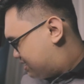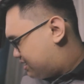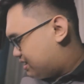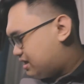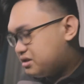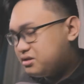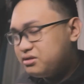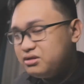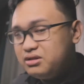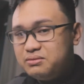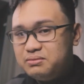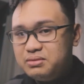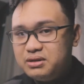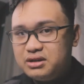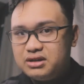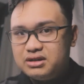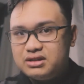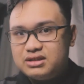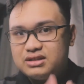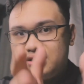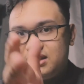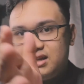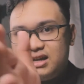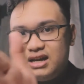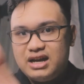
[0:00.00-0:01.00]
Actually,
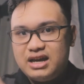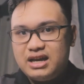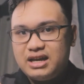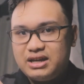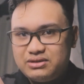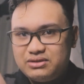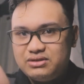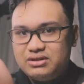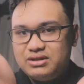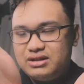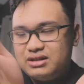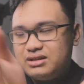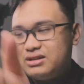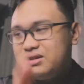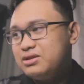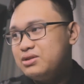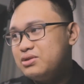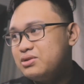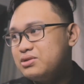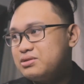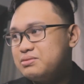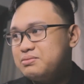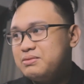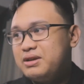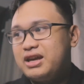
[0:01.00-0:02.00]
because I could not
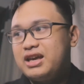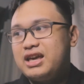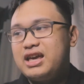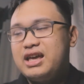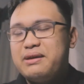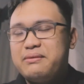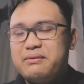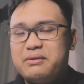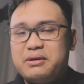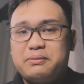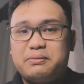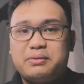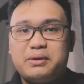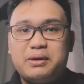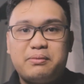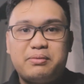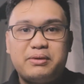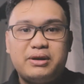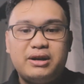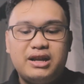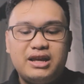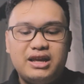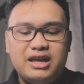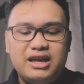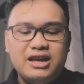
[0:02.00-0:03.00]
use my camera
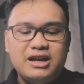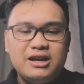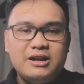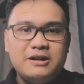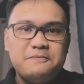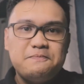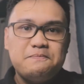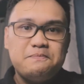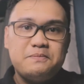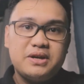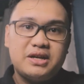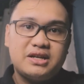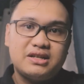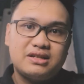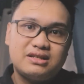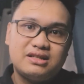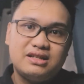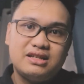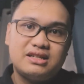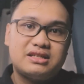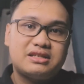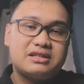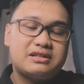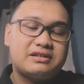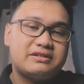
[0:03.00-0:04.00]
properly, because
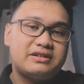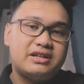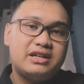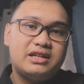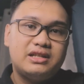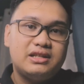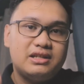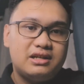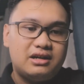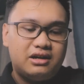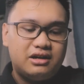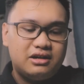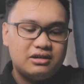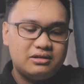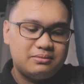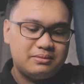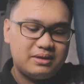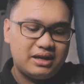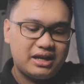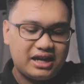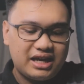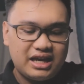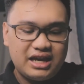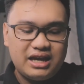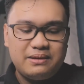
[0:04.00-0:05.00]
the screen on
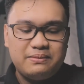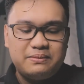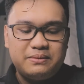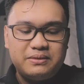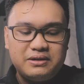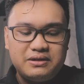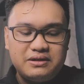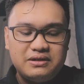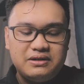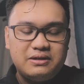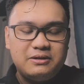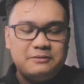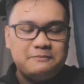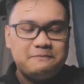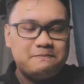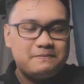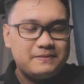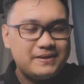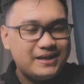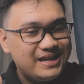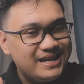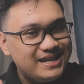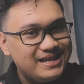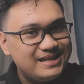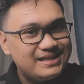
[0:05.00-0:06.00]
my camera
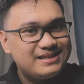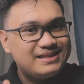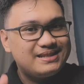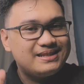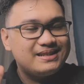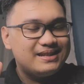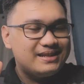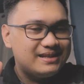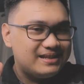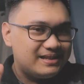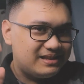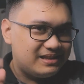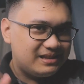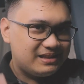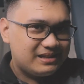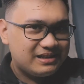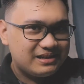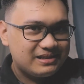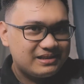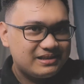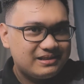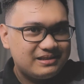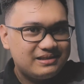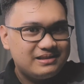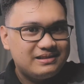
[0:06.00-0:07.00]
is
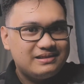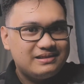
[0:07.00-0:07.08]
not